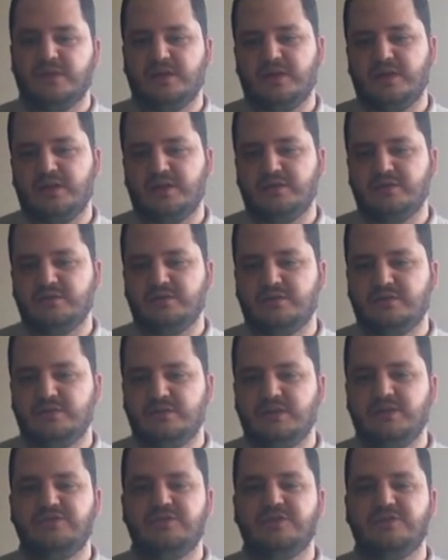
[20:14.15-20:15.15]
And
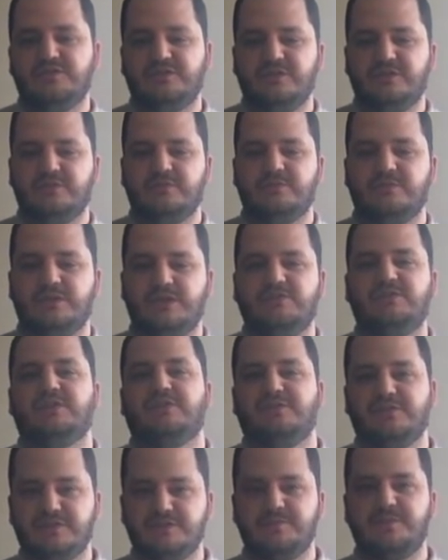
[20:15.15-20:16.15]
even if
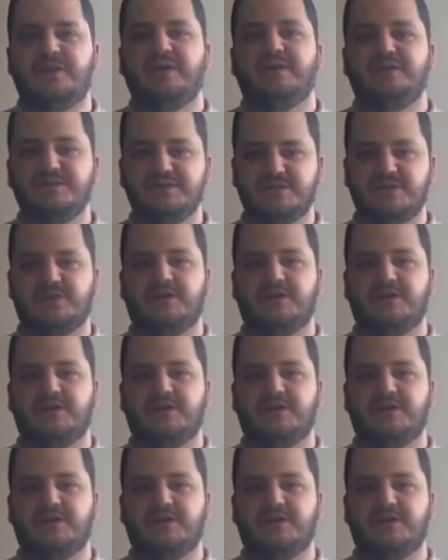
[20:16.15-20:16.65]
it depends